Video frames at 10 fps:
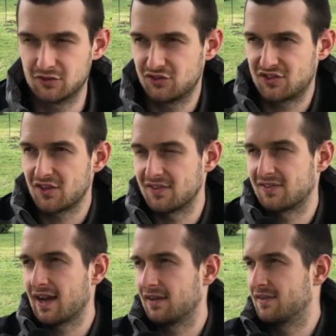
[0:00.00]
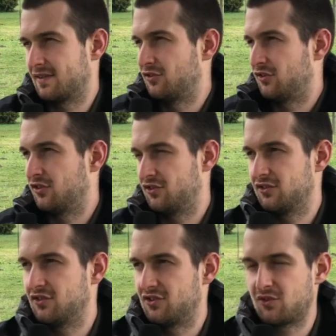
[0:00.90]
Just sit in silence and
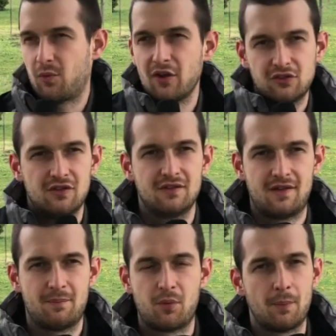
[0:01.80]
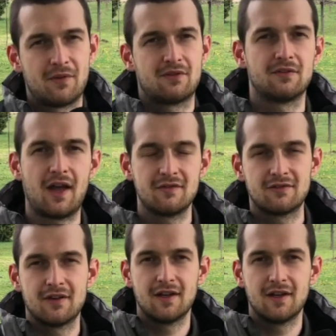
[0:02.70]
just question the purpose of life.